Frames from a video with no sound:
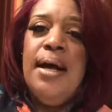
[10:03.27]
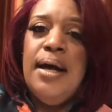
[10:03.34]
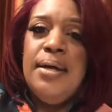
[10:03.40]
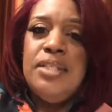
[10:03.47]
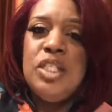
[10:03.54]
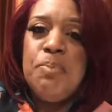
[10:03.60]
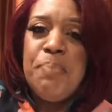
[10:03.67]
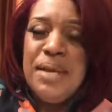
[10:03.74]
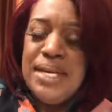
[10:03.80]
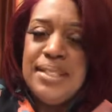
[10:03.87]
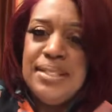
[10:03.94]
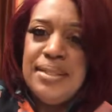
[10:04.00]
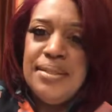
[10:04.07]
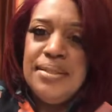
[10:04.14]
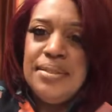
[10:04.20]

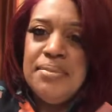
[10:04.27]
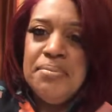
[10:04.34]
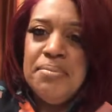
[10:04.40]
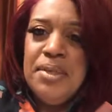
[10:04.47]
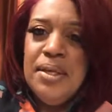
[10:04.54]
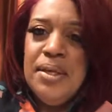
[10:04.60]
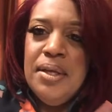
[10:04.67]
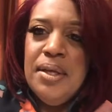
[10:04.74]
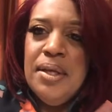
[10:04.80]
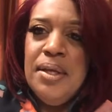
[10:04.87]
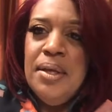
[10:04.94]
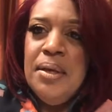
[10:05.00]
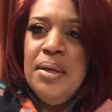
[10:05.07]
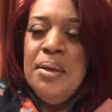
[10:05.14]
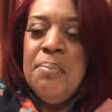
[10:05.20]
spaces.
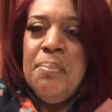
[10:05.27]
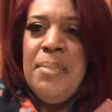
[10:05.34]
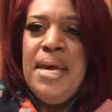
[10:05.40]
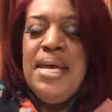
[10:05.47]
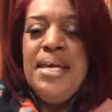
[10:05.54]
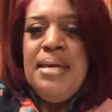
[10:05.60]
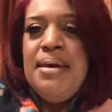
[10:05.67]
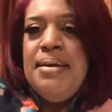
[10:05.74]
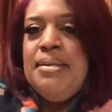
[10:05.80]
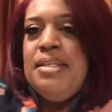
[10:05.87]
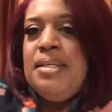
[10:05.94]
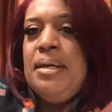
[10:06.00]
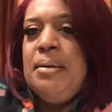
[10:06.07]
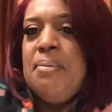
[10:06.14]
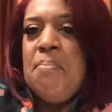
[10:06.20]
Make
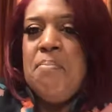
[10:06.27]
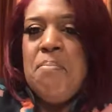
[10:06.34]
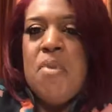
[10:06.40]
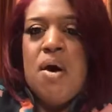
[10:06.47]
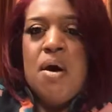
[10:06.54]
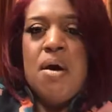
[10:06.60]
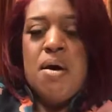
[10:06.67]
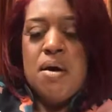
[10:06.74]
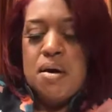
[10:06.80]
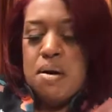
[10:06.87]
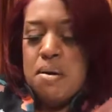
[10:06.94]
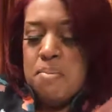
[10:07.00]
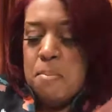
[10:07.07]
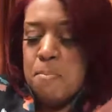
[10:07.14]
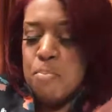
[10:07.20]
it
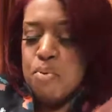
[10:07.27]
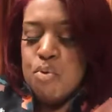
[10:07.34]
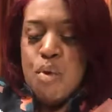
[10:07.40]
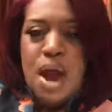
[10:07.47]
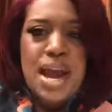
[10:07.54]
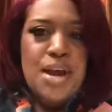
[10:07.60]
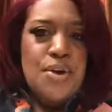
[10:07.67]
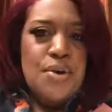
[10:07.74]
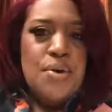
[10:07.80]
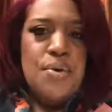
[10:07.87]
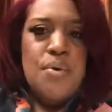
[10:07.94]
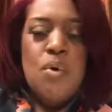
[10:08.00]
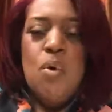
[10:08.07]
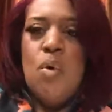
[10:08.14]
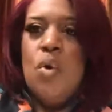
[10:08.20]

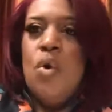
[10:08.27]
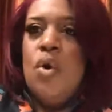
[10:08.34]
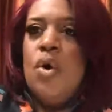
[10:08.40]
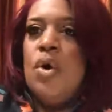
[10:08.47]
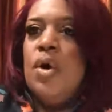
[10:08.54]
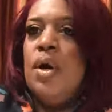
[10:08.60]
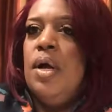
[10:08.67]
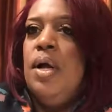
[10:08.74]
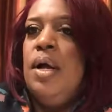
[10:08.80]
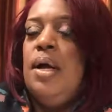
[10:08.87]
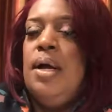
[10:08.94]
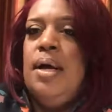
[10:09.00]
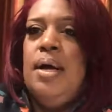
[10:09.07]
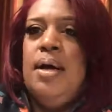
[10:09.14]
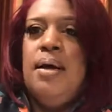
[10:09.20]
brighter, or
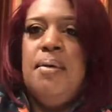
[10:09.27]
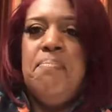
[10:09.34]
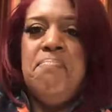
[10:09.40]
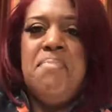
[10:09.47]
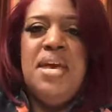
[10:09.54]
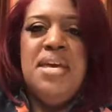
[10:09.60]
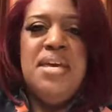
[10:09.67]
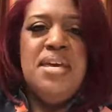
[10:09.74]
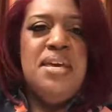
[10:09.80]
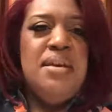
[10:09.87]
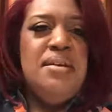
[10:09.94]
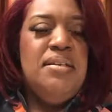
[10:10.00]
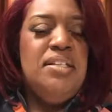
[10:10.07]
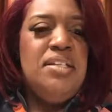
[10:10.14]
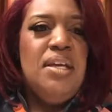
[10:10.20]
make
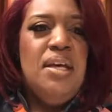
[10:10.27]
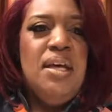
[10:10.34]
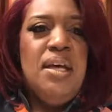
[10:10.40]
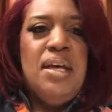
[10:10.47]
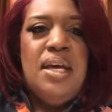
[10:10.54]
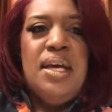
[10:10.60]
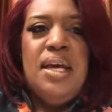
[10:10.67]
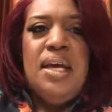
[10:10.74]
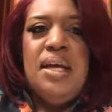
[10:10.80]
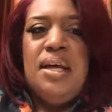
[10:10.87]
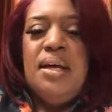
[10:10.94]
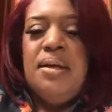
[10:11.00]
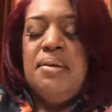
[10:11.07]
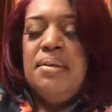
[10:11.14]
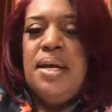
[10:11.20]
it
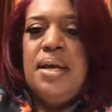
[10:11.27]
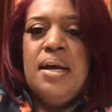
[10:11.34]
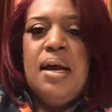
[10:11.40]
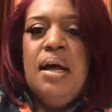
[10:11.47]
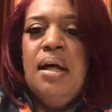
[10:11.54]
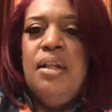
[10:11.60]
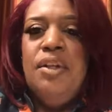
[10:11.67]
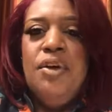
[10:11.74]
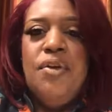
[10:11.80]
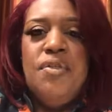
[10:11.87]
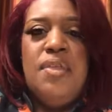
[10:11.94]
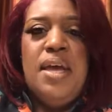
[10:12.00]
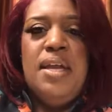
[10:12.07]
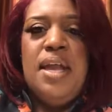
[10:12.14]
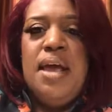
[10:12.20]
a color
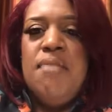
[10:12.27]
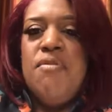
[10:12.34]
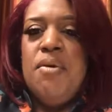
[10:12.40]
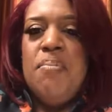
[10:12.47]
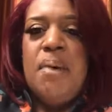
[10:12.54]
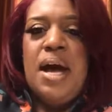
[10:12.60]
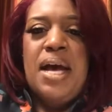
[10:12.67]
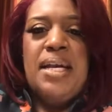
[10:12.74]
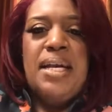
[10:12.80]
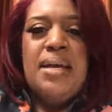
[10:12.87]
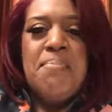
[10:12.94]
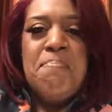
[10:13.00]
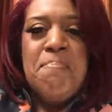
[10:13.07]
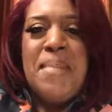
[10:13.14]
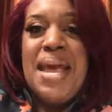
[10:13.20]
that everybody
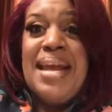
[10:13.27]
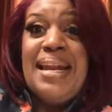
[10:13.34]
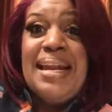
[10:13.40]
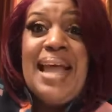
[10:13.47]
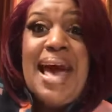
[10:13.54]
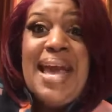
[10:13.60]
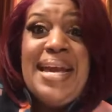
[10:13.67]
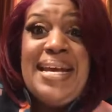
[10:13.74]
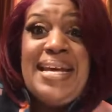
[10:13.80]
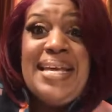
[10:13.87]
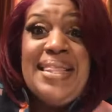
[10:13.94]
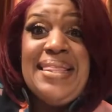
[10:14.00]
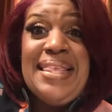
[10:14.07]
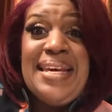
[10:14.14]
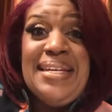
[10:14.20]
may like
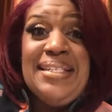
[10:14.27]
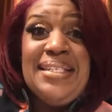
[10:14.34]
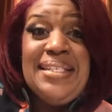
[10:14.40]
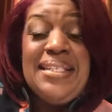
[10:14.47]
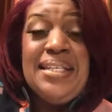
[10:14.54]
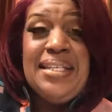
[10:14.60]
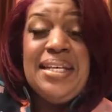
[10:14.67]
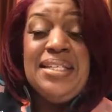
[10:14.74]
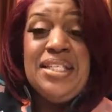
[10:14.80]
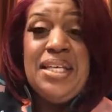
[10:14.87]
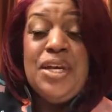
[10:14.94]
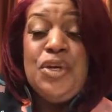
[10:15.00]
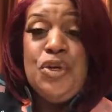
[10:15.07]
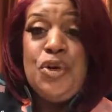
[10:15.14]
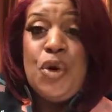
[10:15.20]
that's
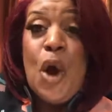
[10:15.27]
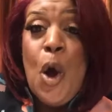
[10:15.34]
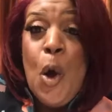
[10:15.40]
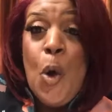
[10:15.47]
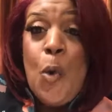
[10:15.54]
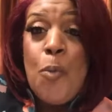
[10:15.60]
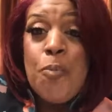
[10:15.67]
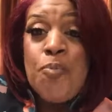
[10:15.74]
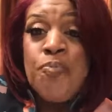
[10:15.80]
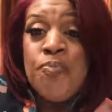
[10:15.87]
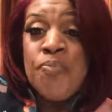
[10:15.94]
in your home.